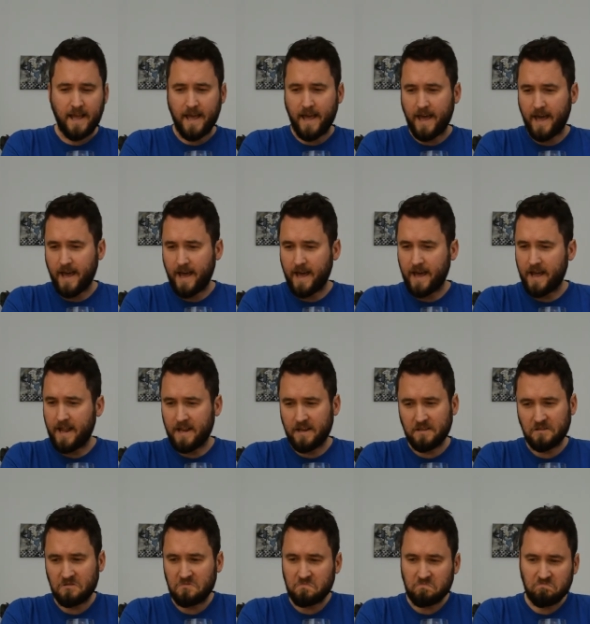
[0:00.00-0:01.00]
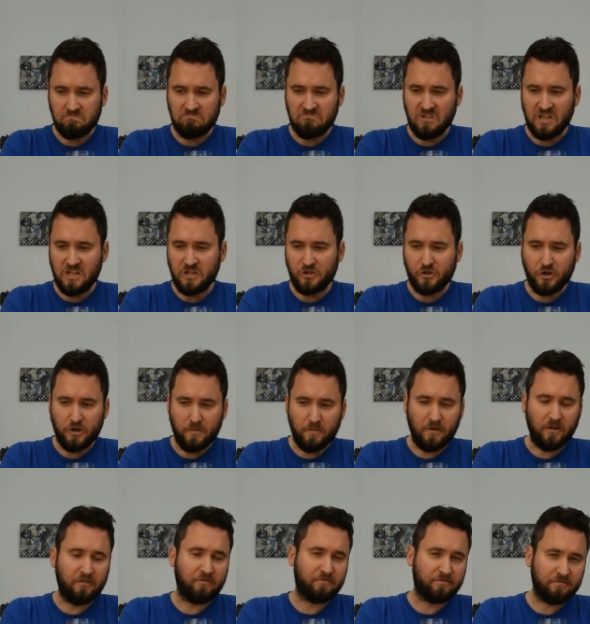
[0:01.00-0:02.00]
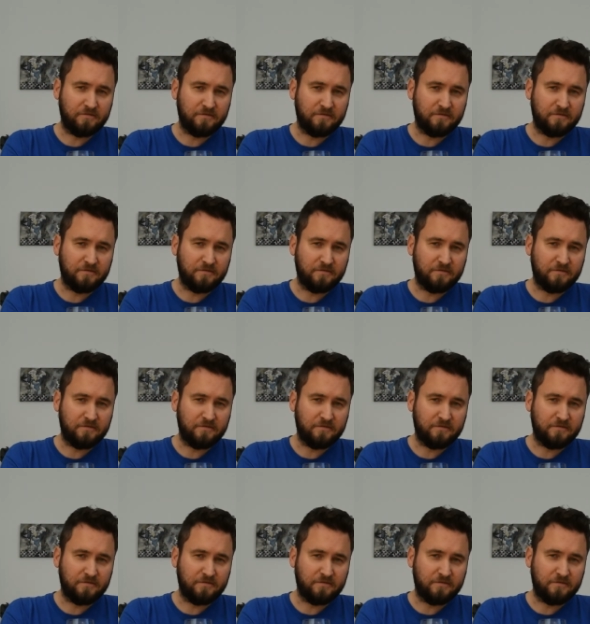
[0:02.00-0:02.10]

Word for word: and in terms of